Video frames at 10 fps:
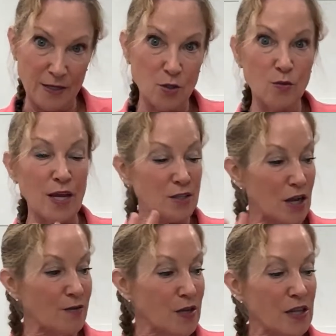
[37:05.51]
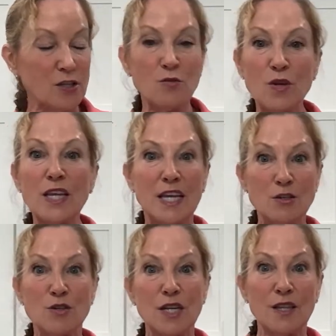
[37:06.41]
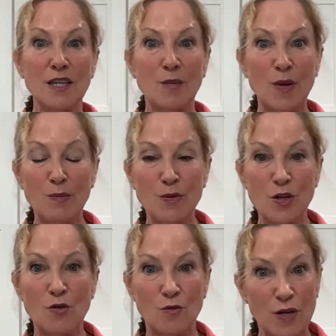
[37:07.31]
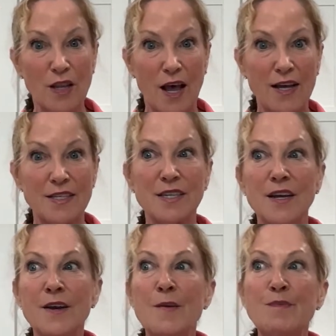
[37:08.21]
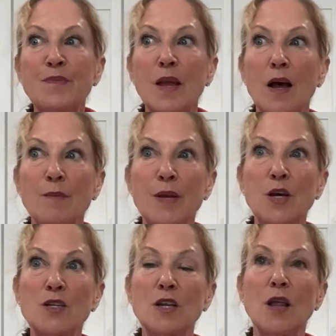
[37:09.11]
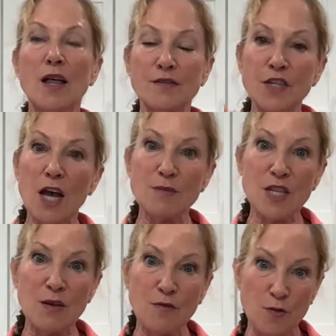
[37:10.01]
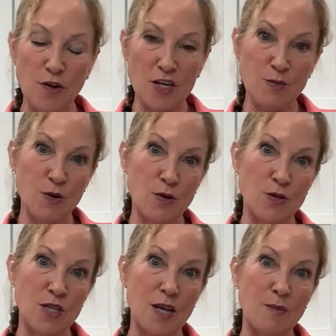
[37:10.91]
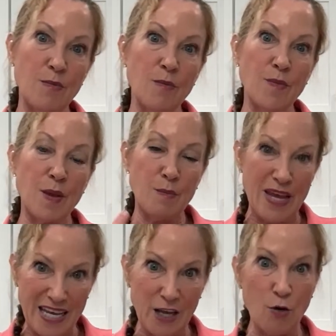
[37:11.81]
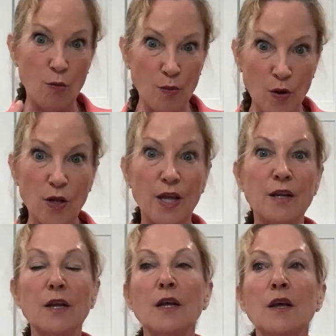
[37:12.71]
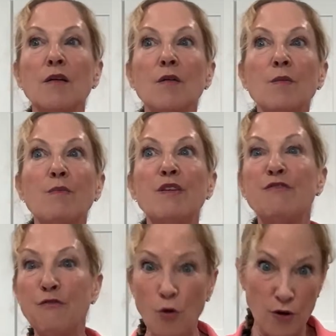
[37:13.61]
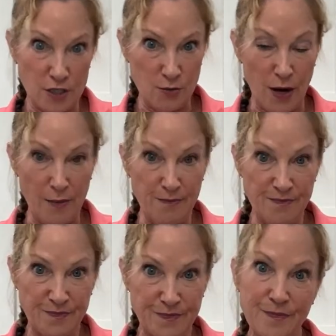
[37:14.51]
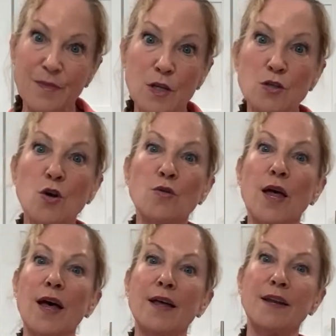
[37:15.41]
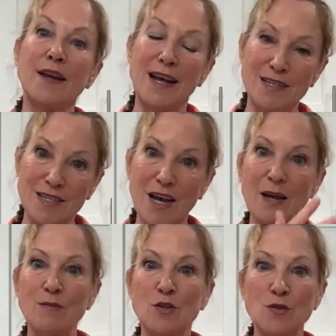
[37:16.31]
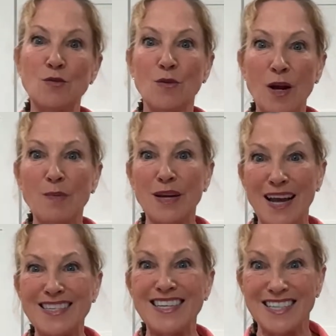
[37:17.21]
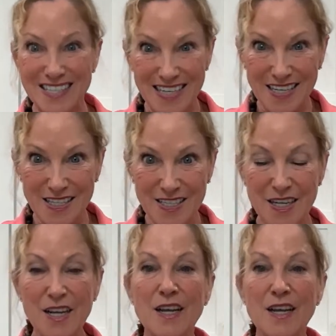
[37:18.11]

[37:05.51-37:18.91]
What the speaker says: So I think that's a really interesting thing that people don't realize, because a lot of times for fresh produce, they pick it or pull it before it's ripe so that it has time to ripen as it sits.